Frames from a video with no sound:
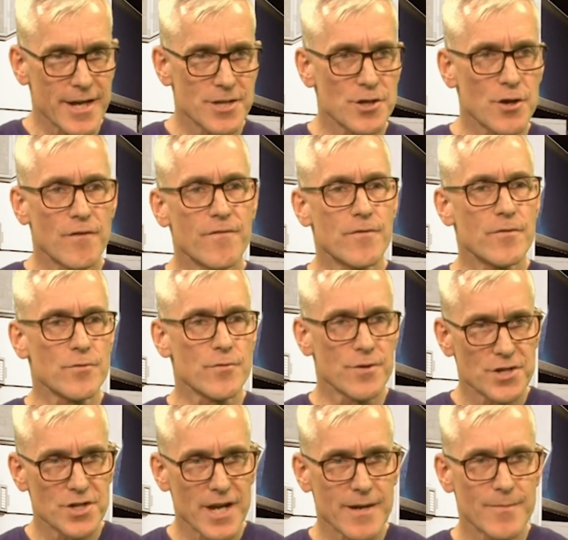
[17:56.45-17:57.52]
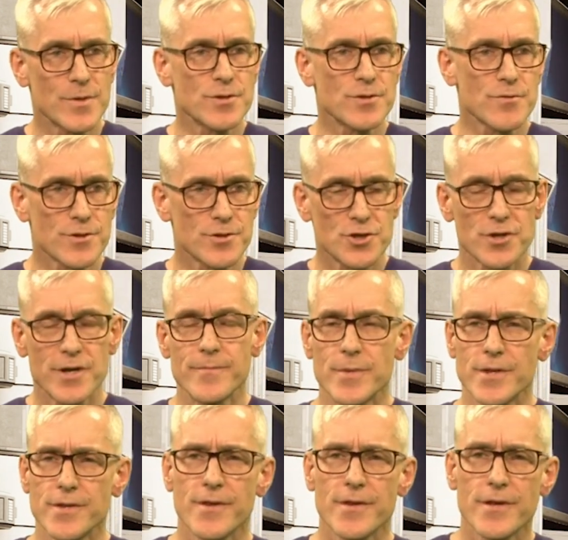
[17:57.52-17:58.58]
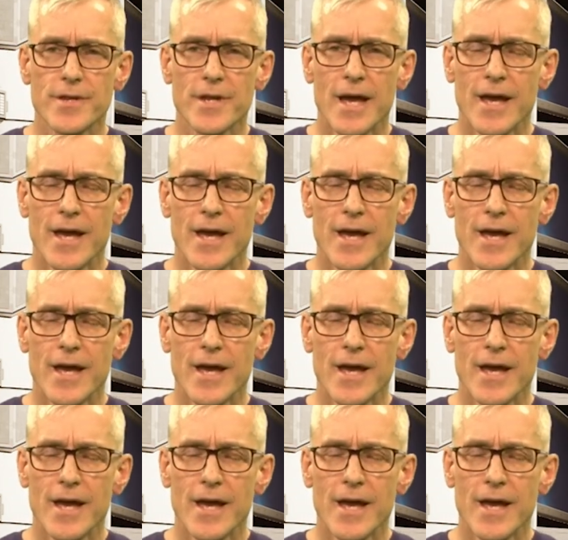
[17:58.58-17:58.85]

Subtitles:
next offer or the segment or the treatment